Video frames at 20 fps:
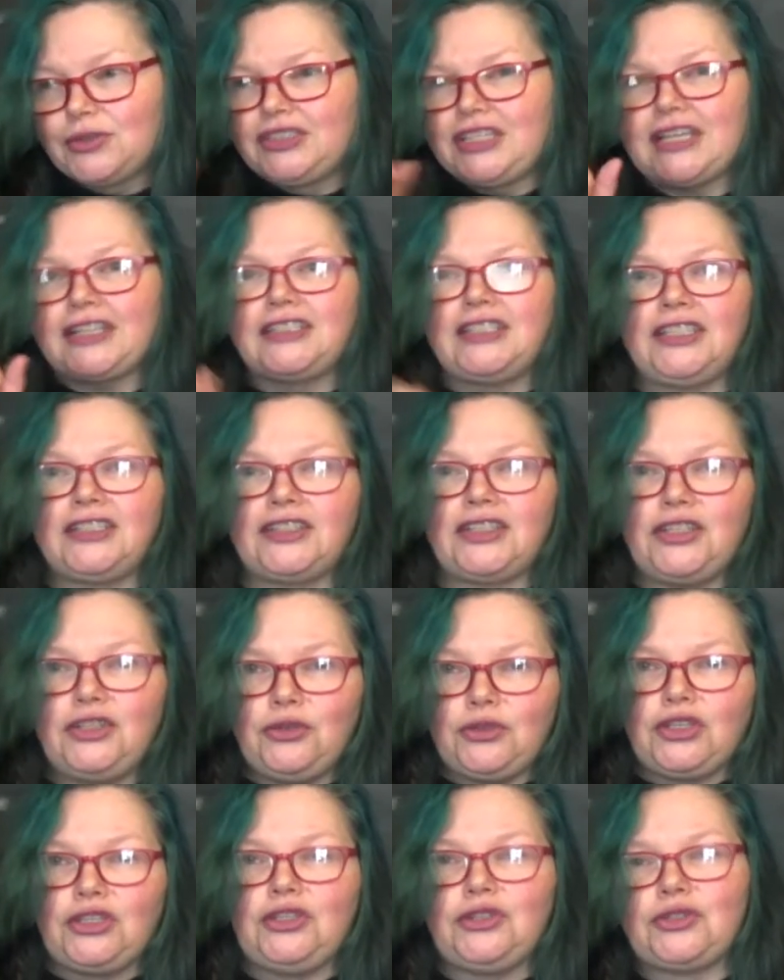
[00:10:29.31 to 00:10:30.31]
a technique that
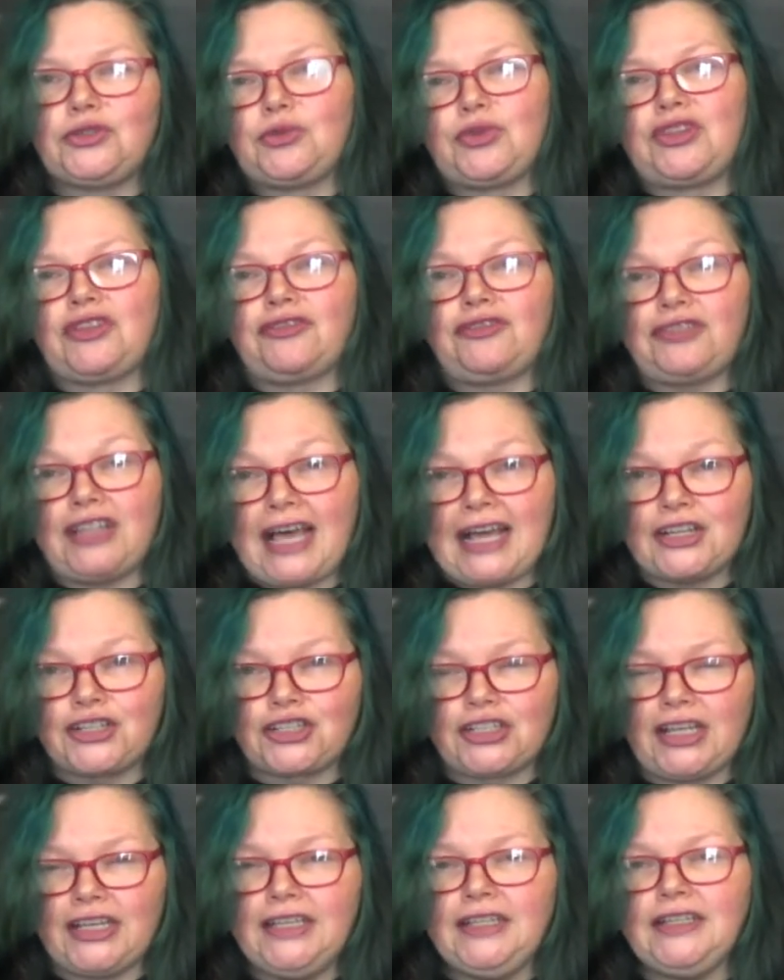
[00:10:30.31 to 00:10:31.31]
you can use with a
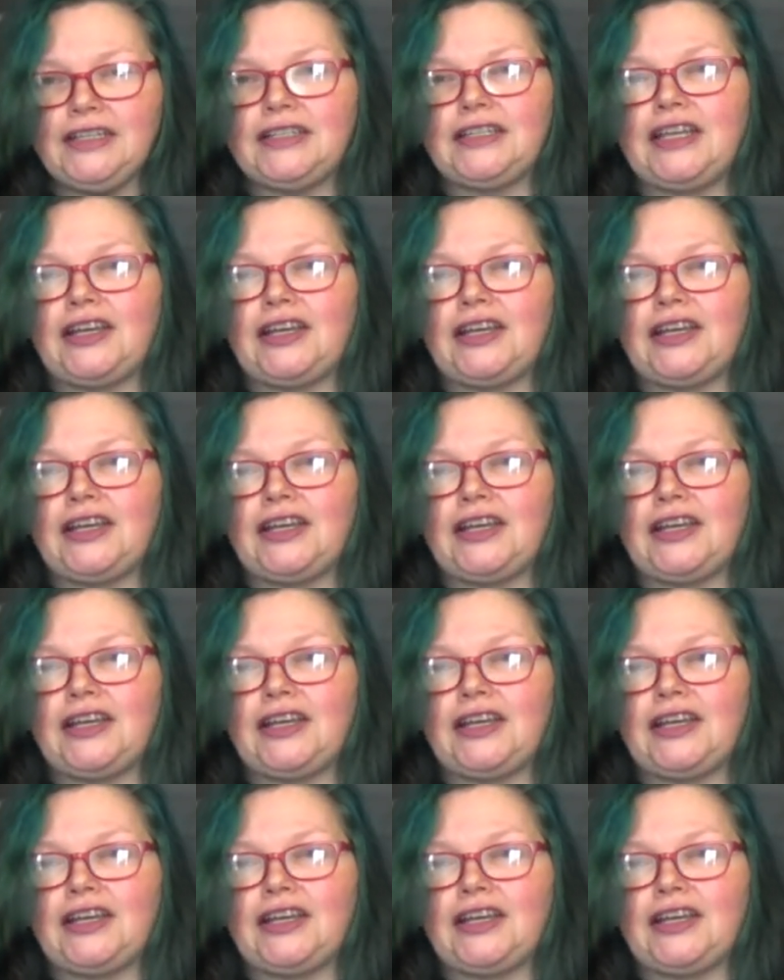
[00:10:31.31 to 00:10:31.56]
flashlight.